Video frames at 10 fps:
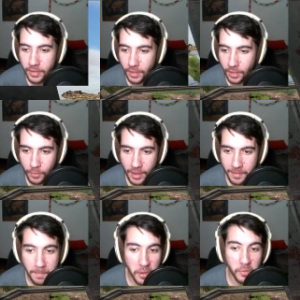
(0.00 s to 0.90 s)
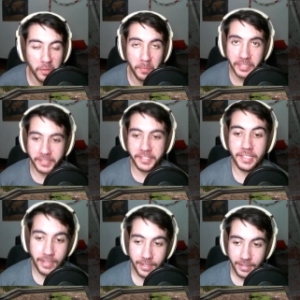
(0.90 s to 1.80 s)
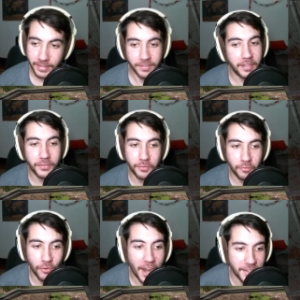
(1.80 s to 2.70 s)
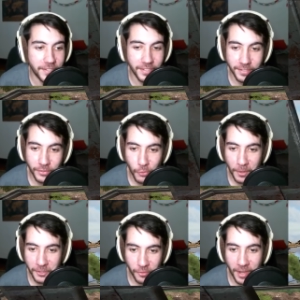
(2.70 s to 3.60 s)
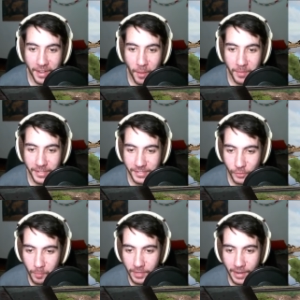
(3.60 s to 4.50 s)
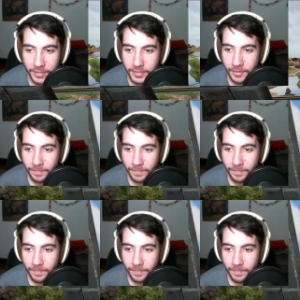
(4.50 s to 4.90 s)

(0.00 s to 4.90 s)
Uh, we're out of metal completely. It's it's drastic situation right now, but it's still a blast.